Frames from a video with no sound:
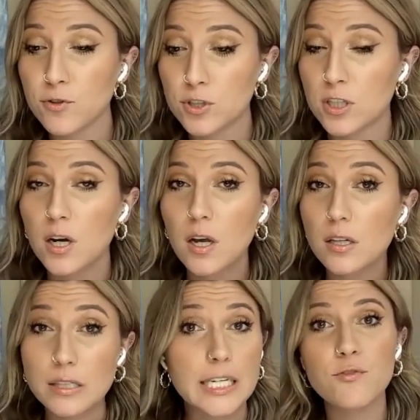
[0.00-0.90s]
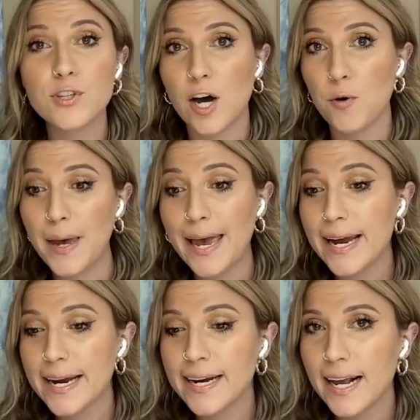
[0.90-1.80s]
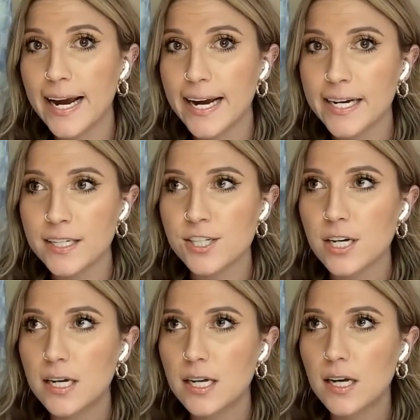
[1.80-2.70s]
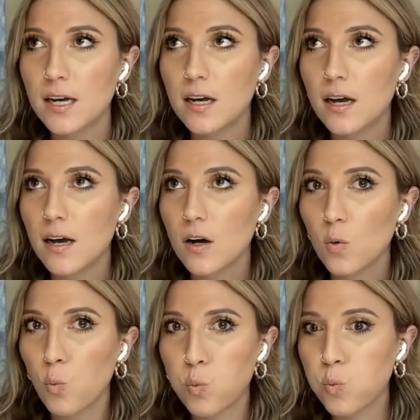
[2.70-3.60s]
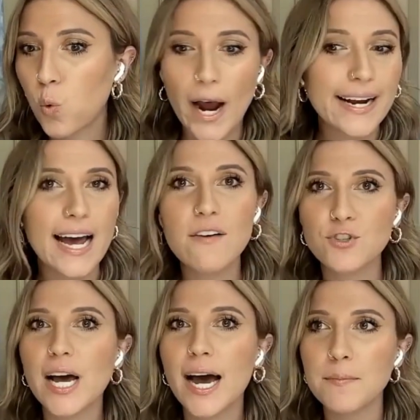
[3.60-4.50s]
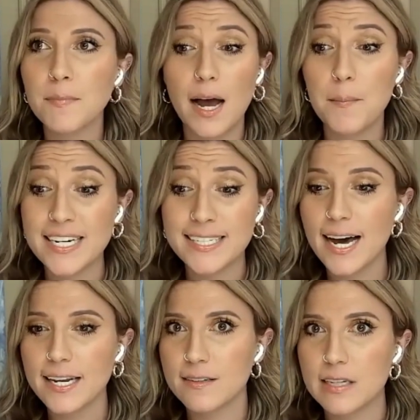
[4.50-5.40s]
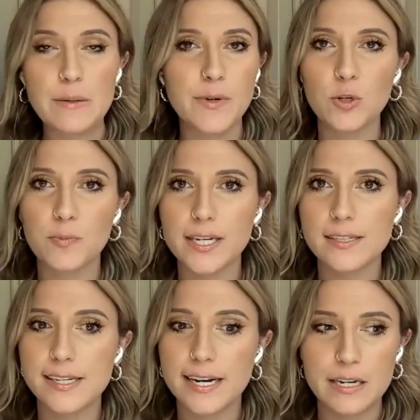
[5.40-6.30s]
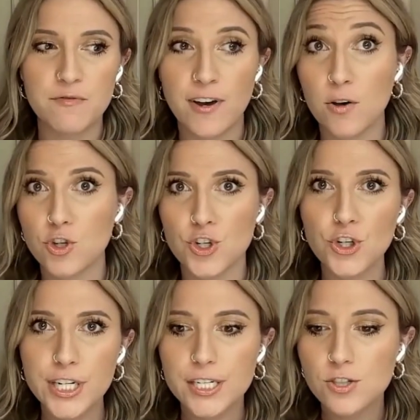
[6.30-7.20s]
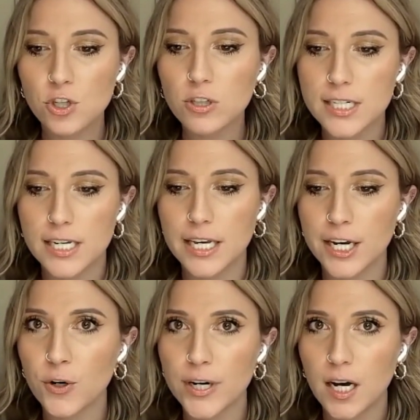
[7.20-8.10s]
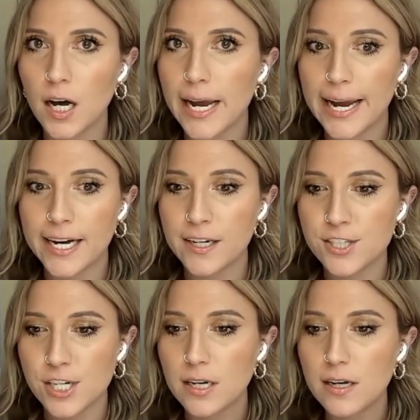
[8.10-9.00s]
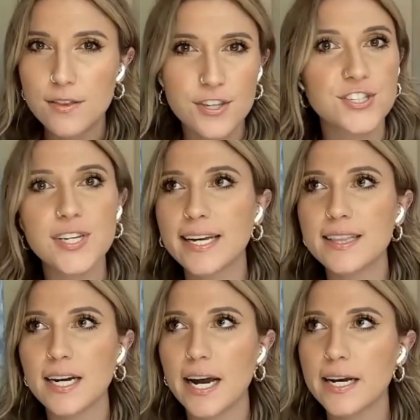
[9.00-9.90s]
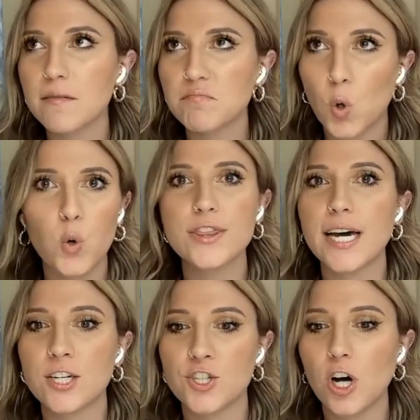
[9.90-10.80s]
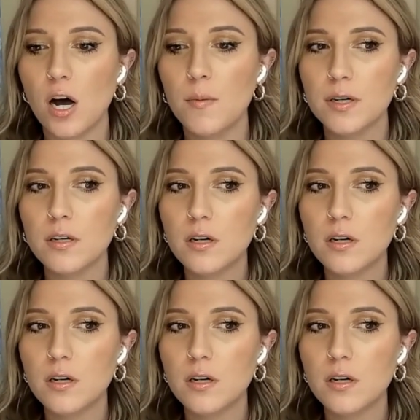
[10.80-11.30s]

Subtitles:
for leave without pay. And right after that, my dad had emailed me and said he had found this jury consultant in the area. And the second that I quit that job,